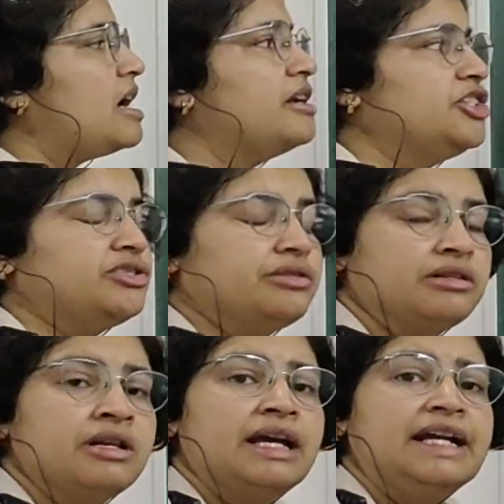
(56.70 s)
condition.
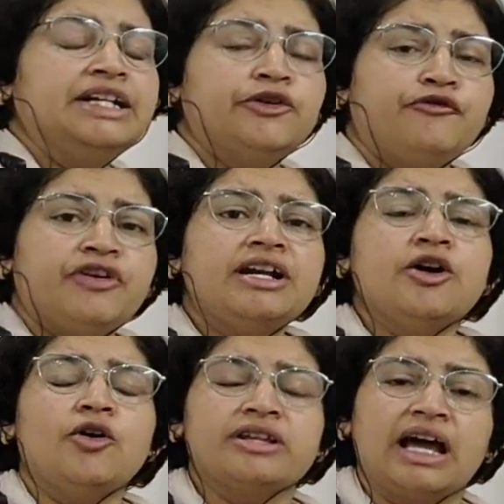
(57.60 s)
In different
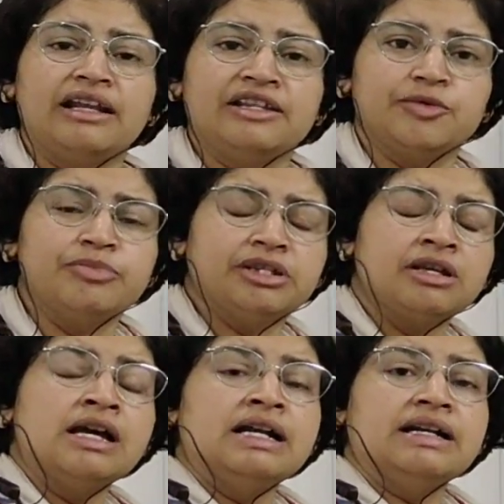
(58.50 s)
organisms,
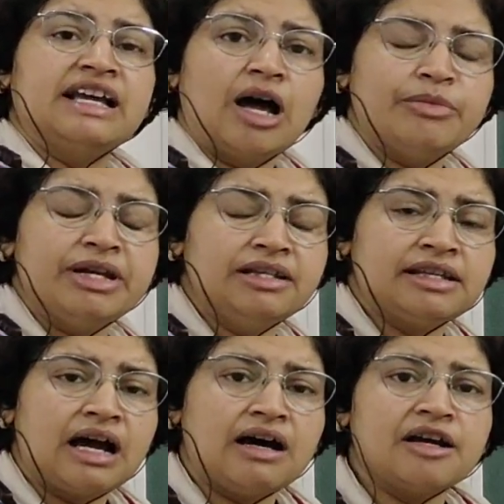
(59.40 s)
gametes
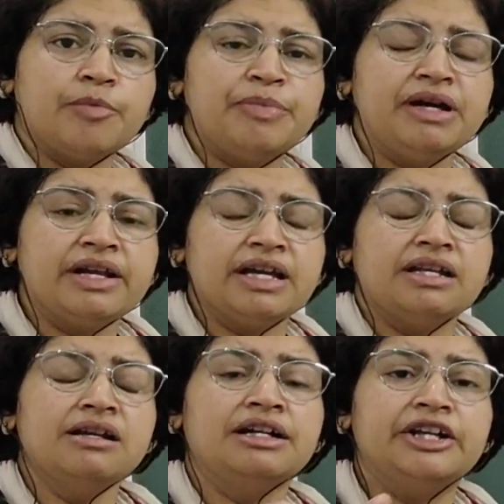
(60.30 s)
are appearing
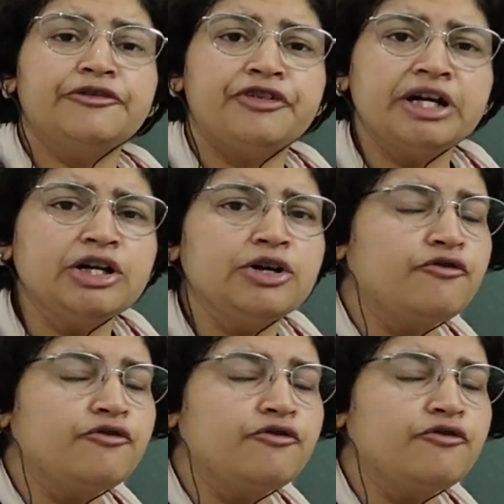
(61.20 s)
in different